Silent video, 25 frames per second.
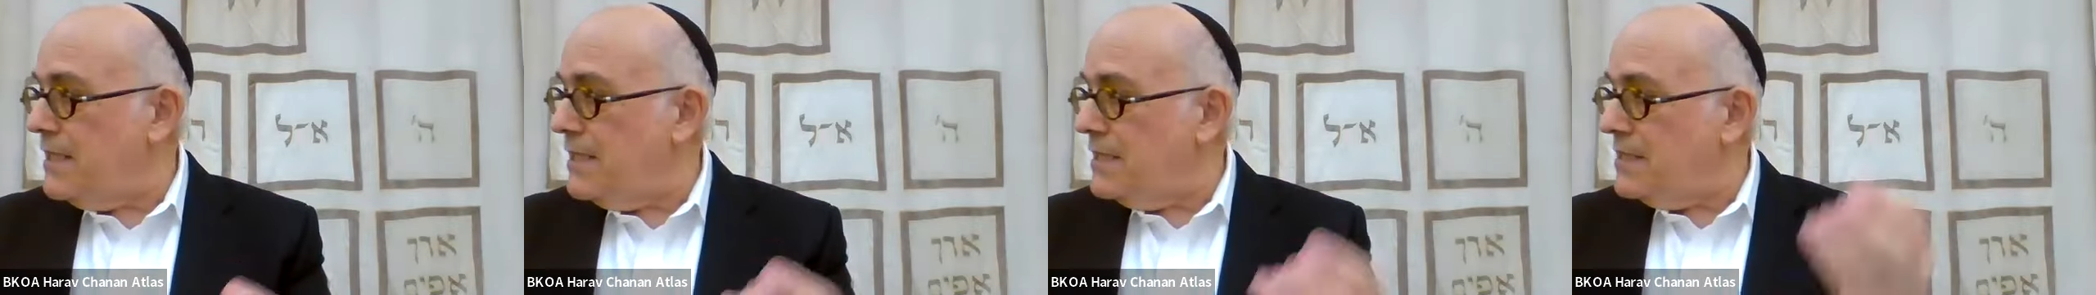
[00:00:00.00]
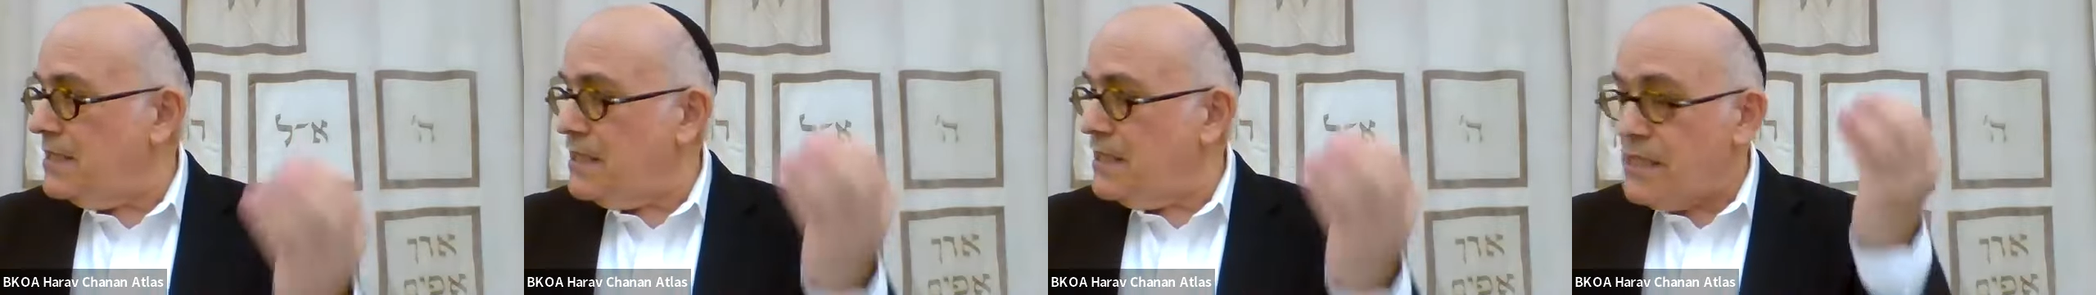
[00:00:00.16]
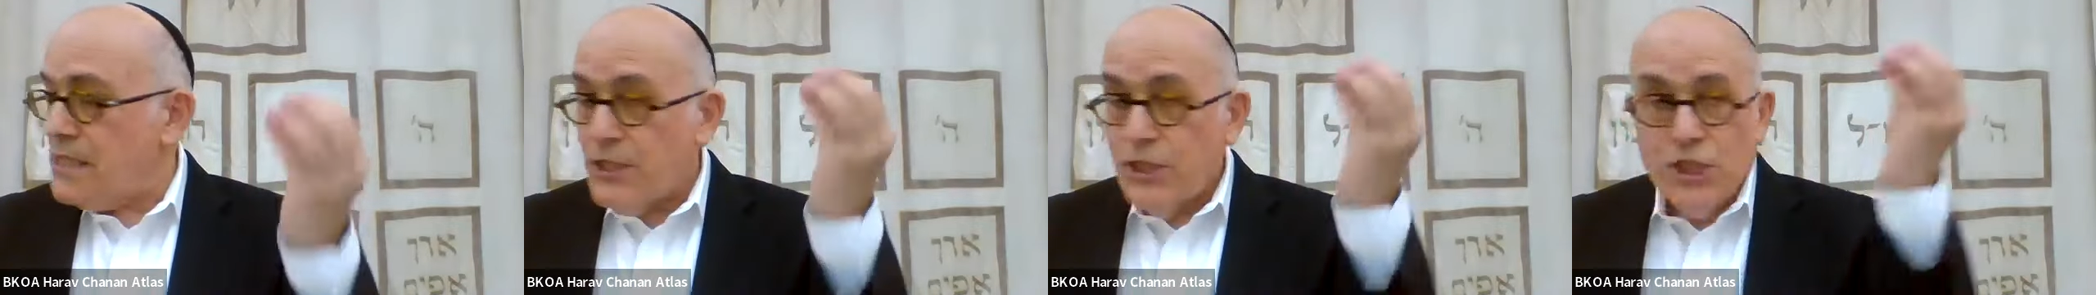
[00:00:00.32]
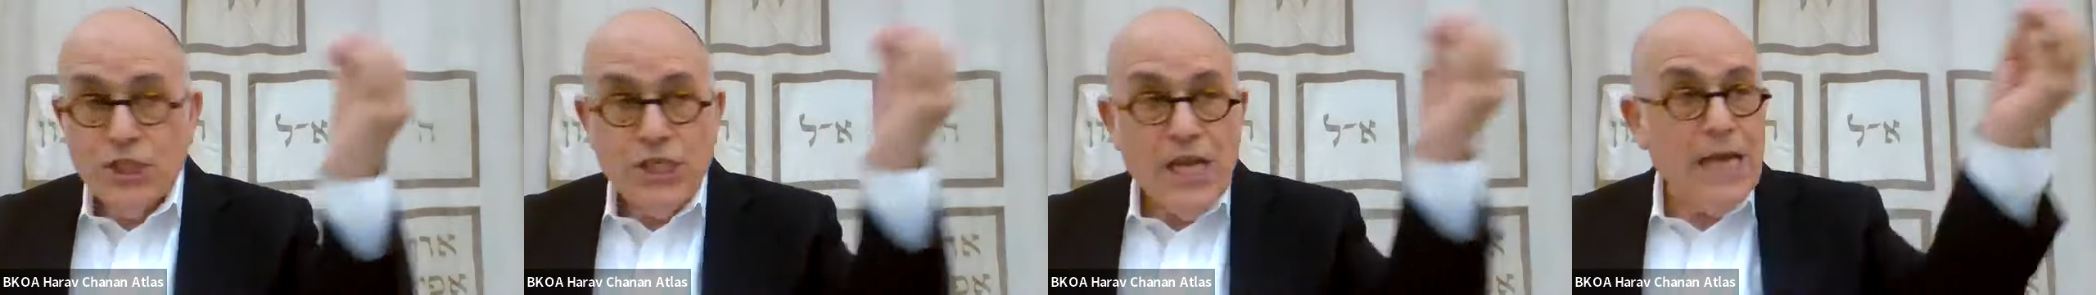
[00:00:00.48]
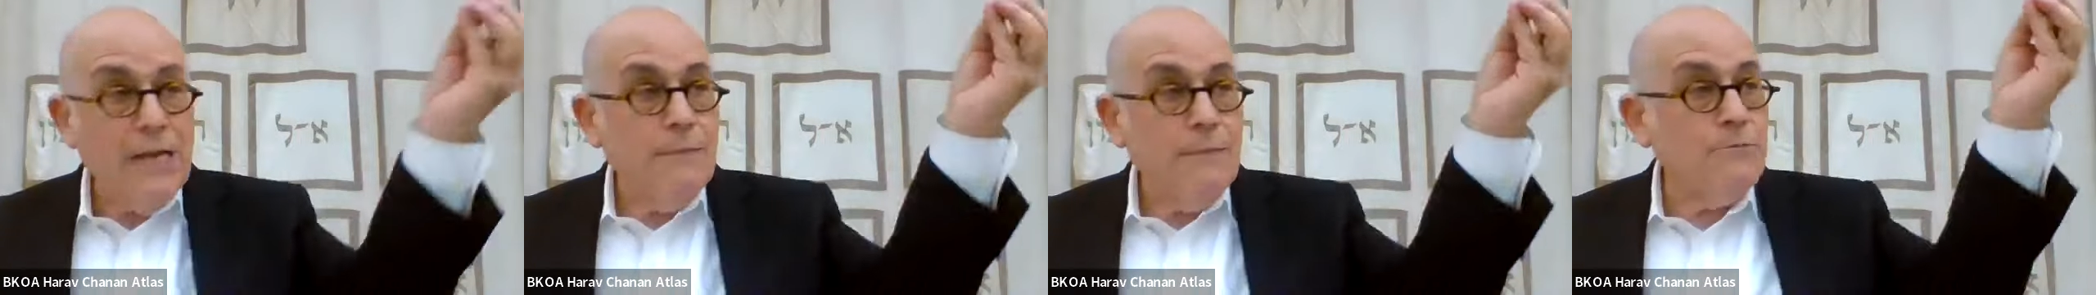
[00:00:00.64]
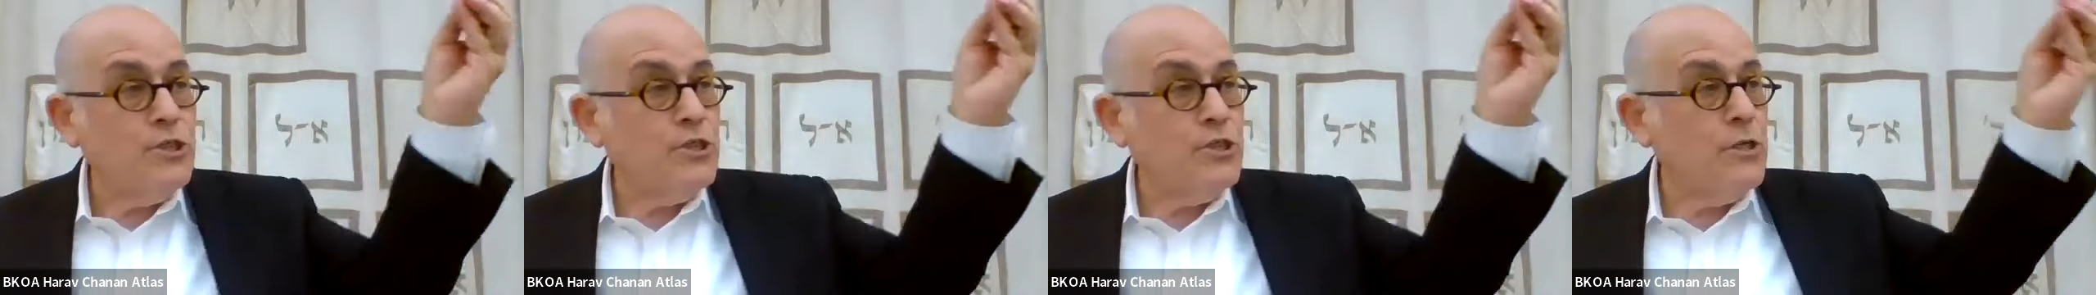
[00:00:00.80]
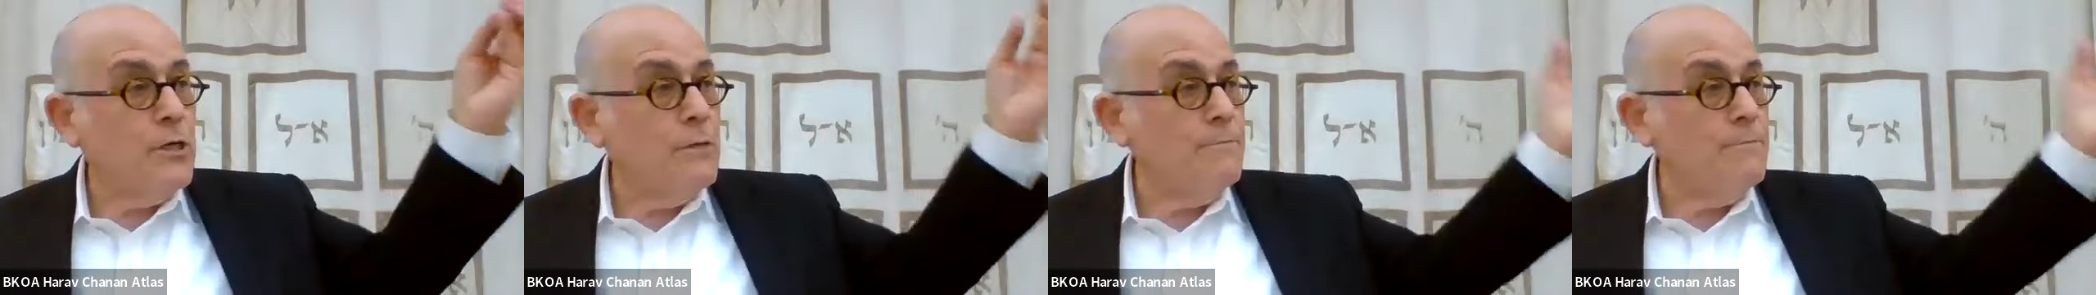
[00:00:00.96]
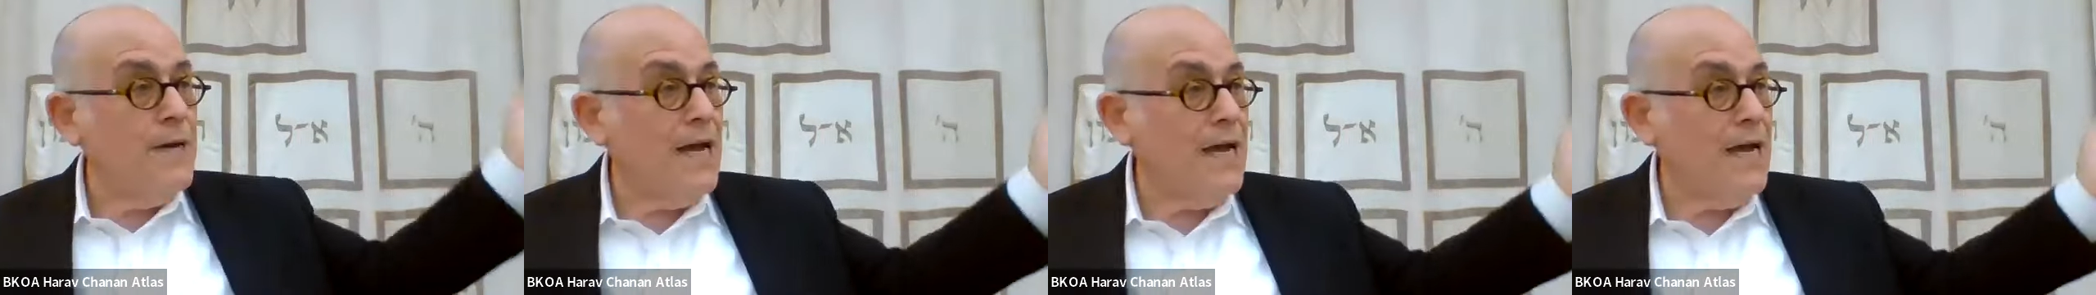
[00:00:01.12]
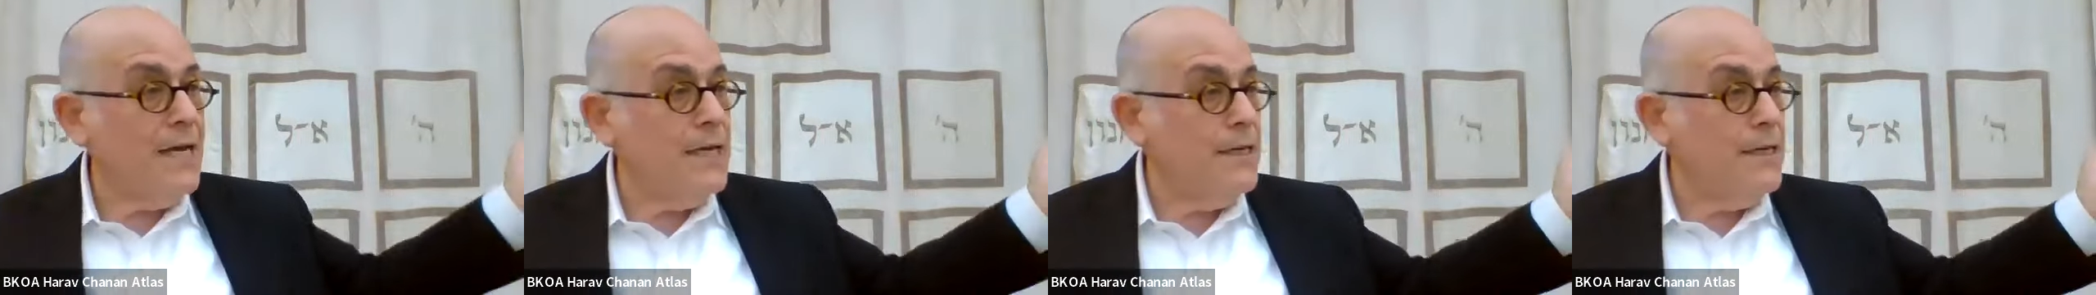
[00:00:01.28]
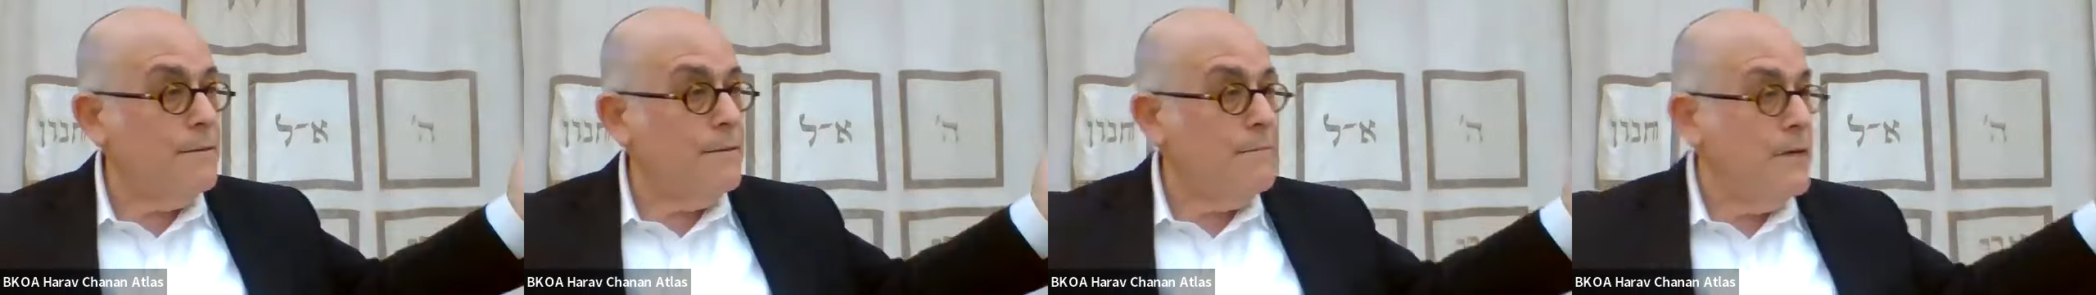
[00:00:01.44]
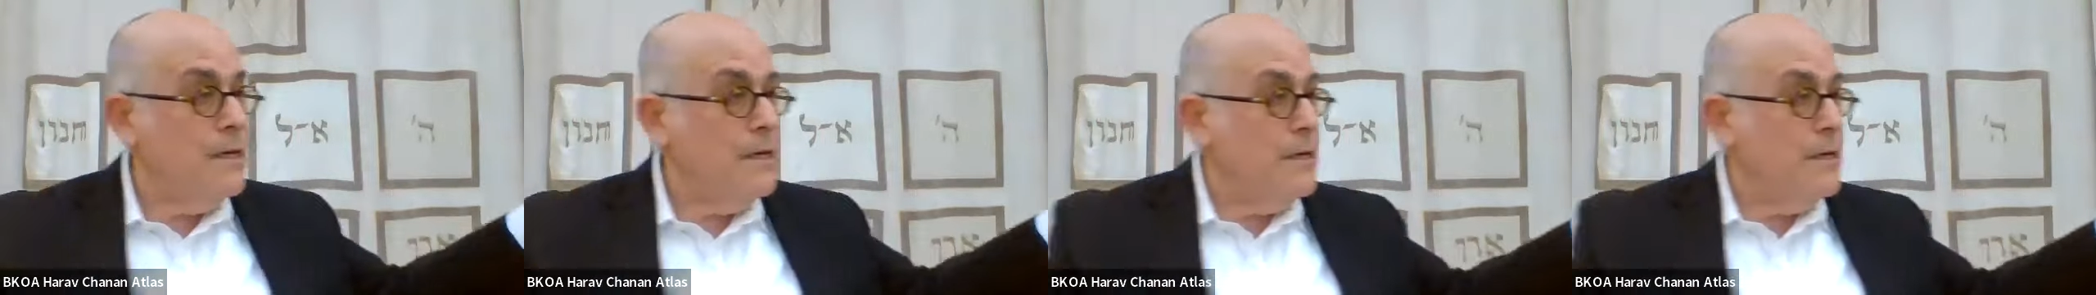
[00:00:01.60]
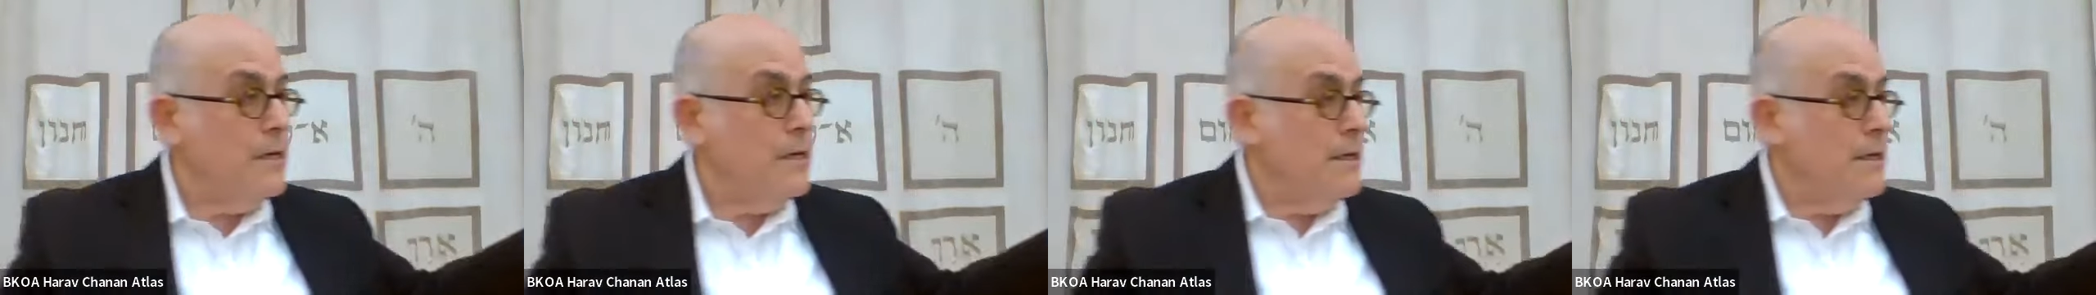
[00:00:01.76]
and it's l'shem shamayim.